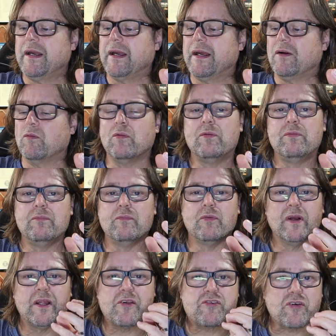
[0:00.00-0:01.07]
it'll
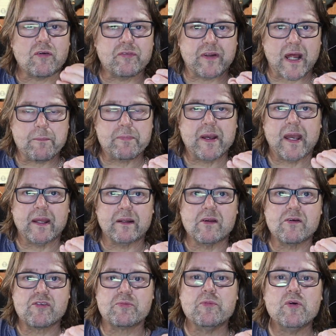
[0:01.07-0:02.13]
really soften up and
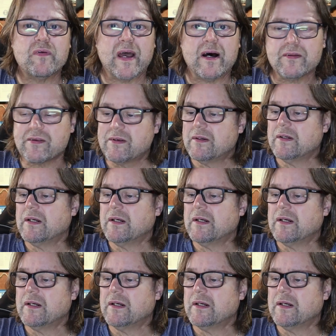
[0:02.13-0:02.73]
smooth out.